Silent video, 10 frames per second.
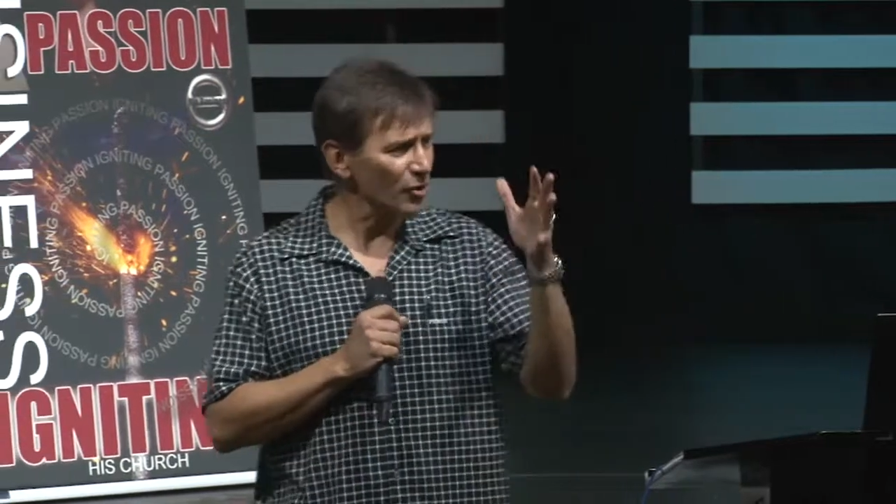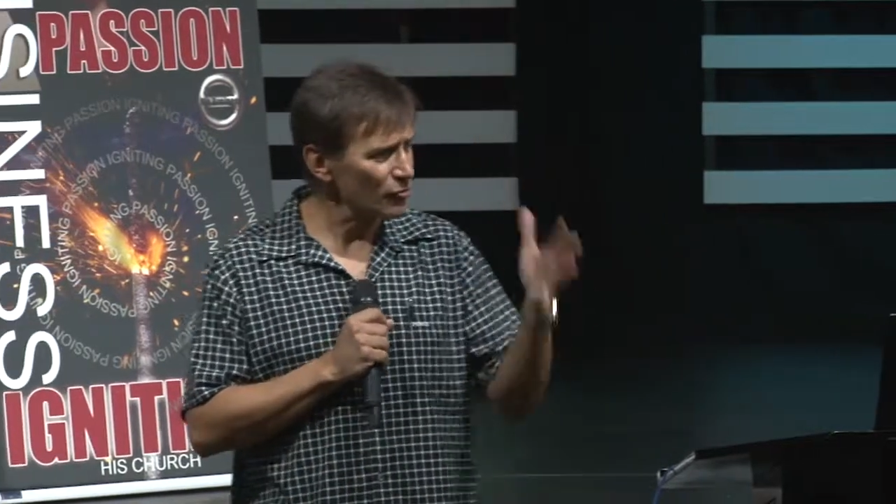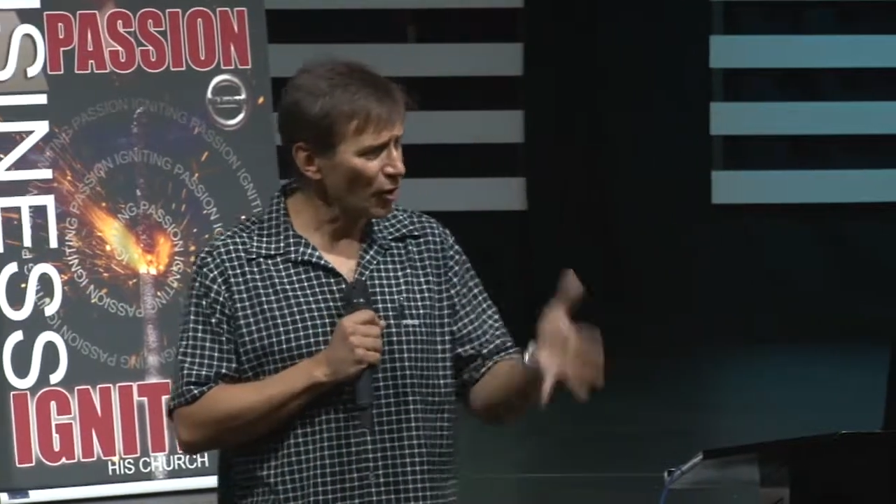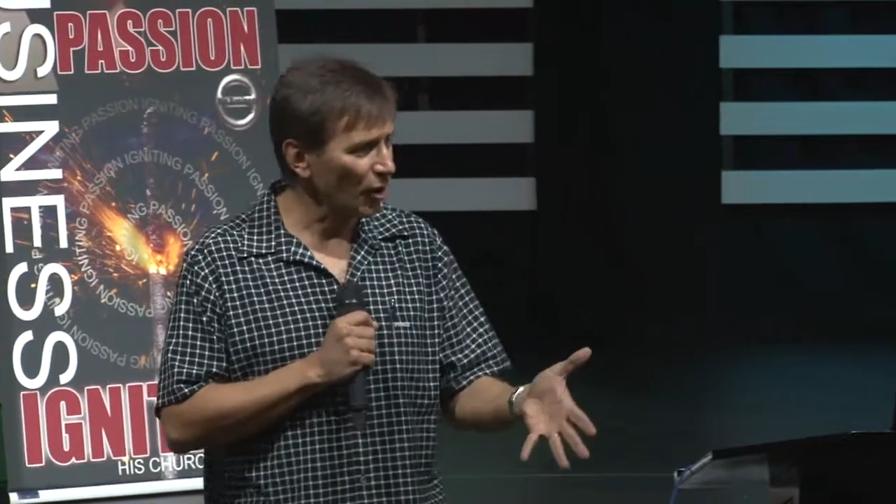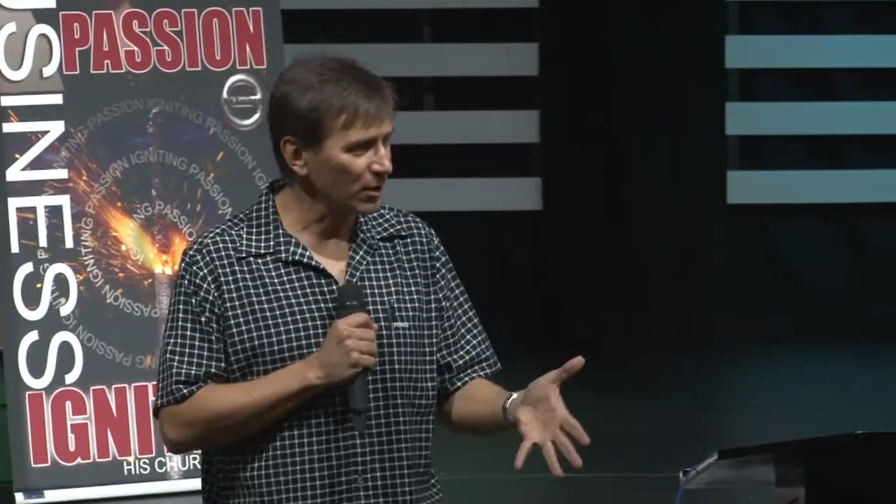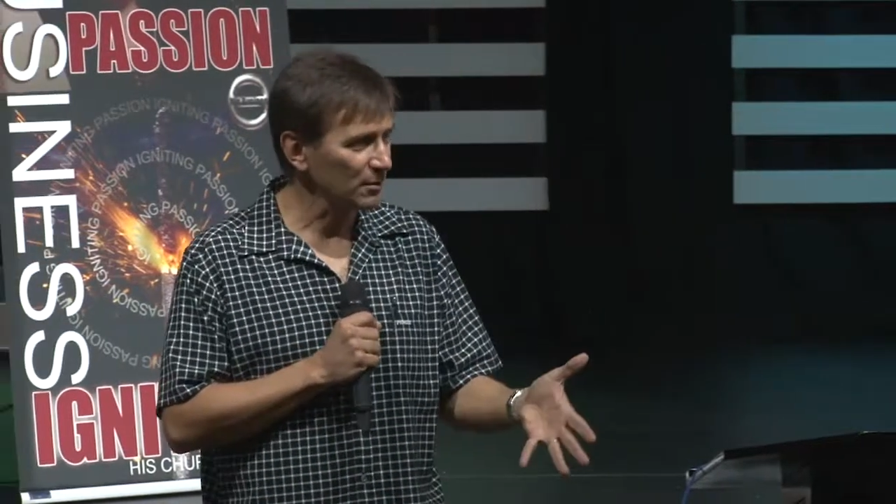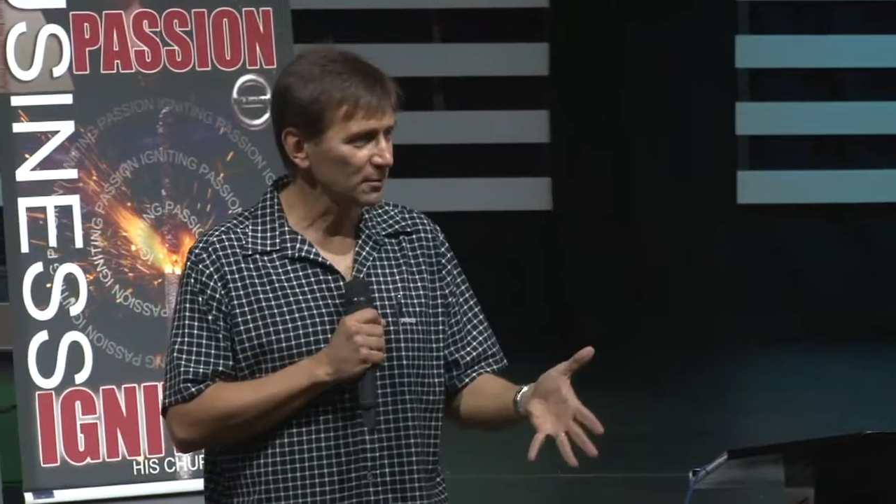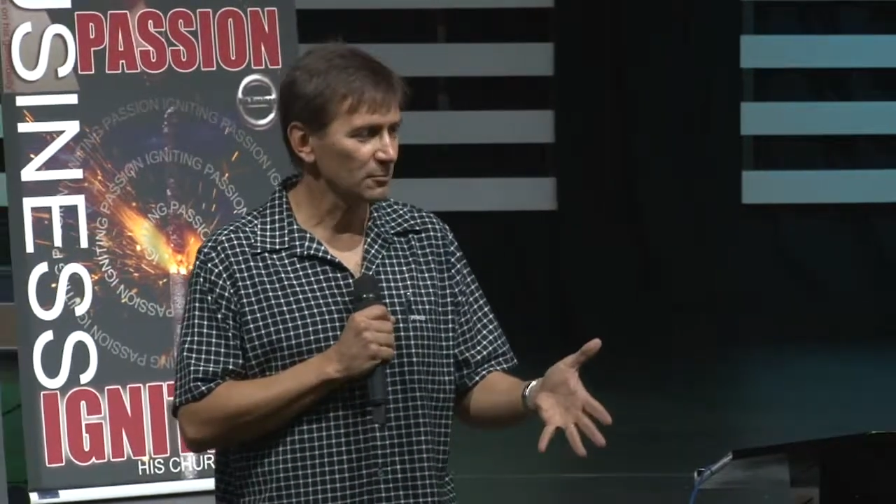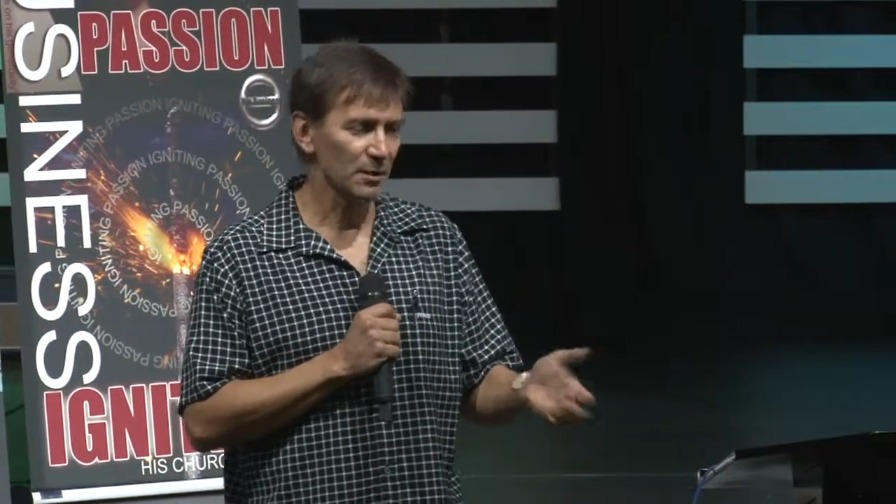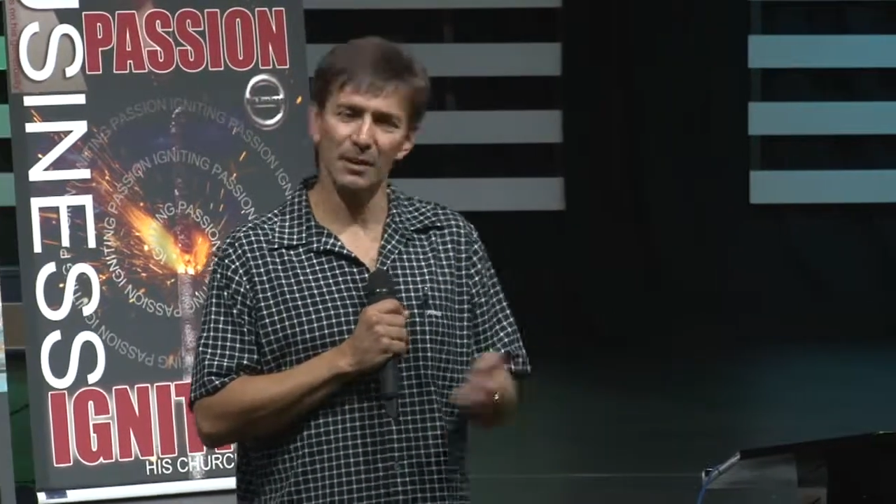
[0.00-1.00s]
wrong,
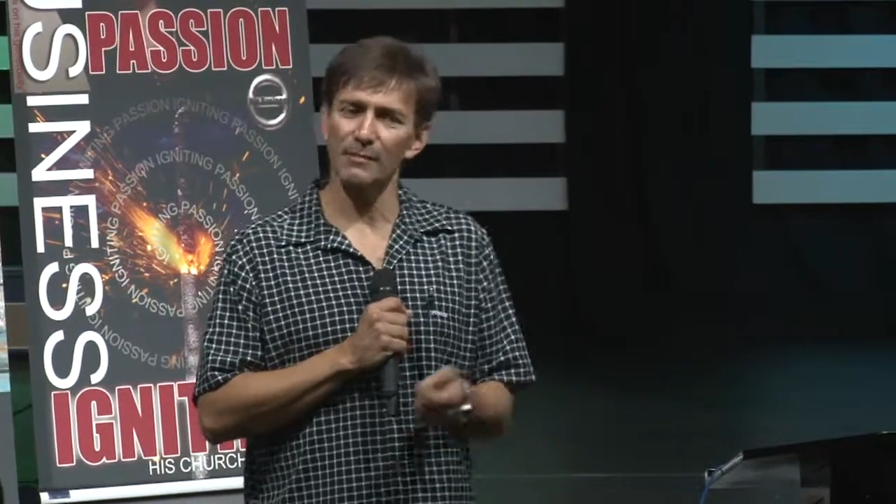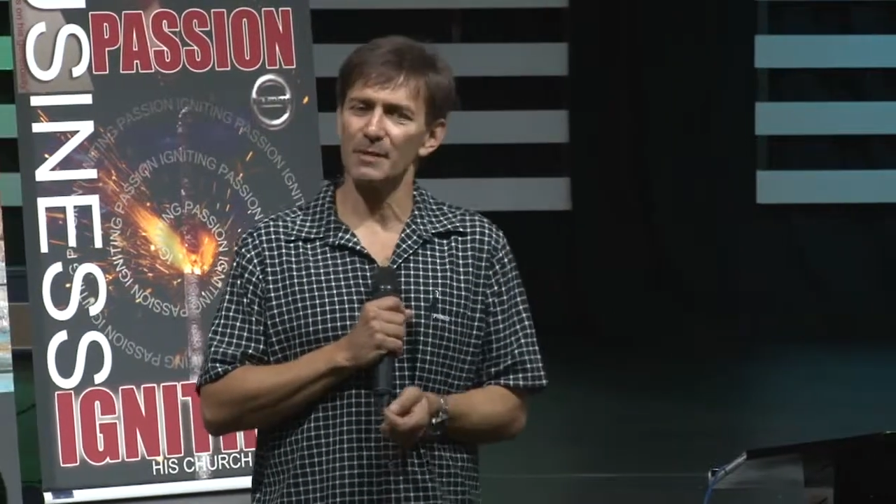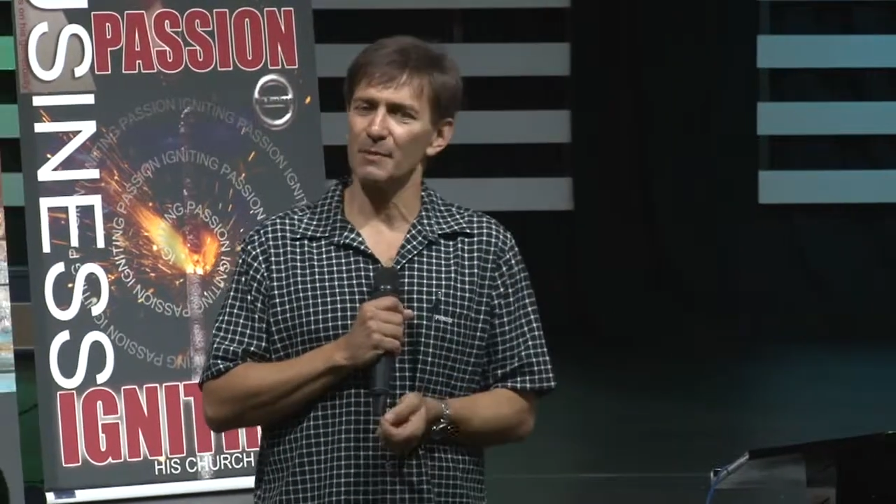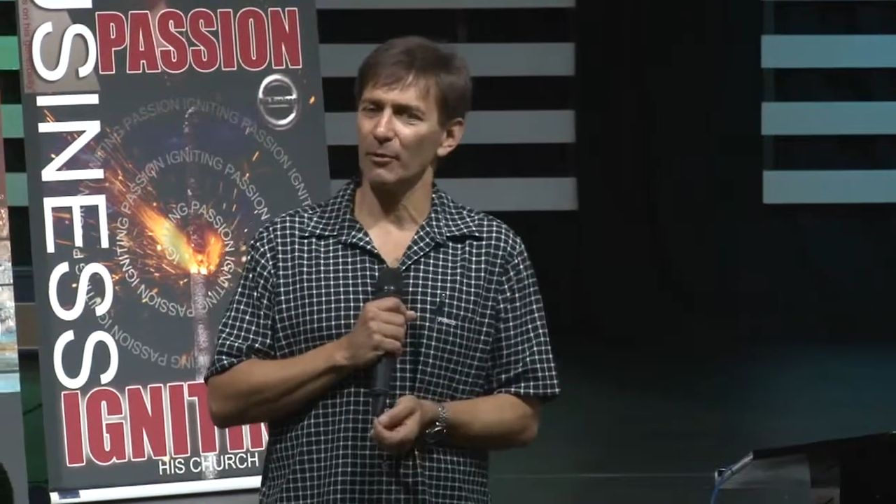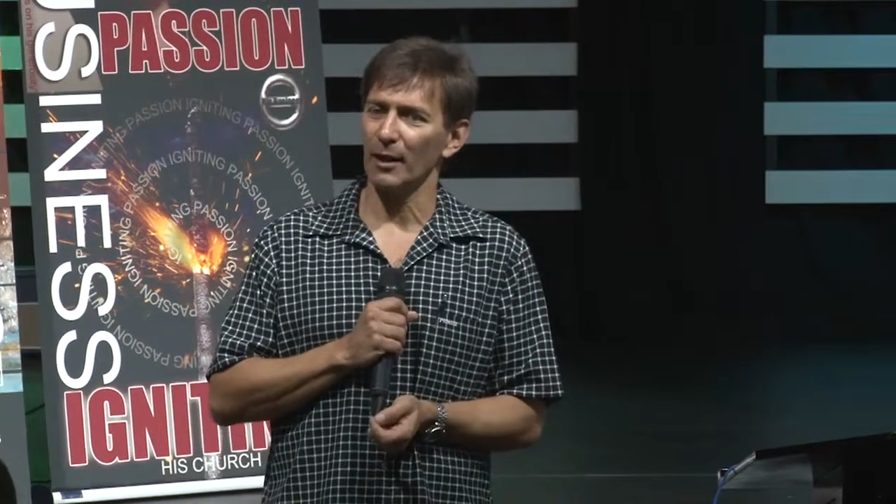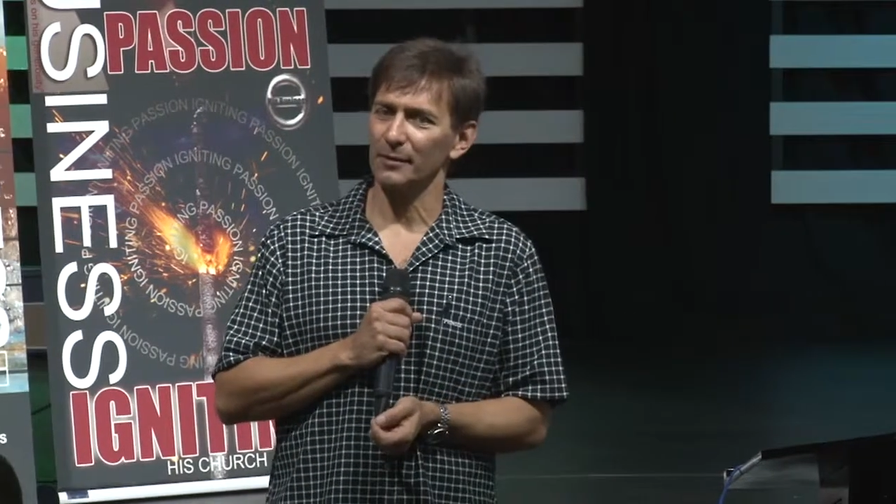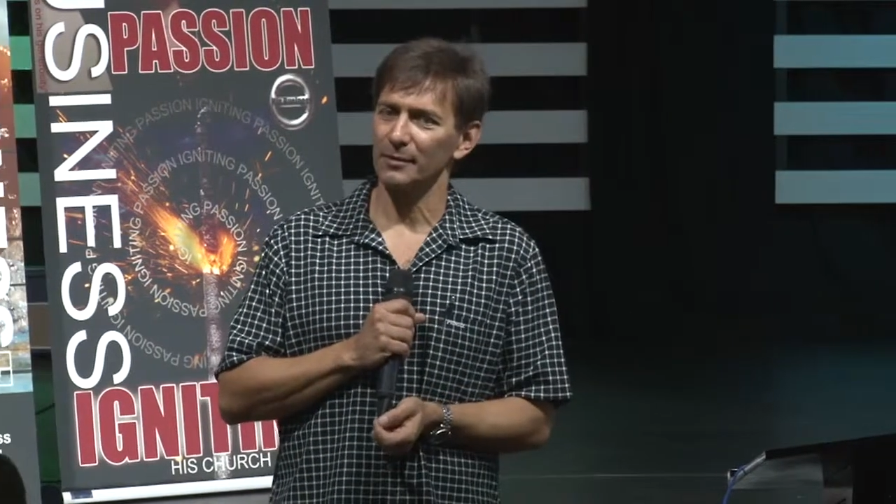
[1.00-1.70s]
well, then it must be right.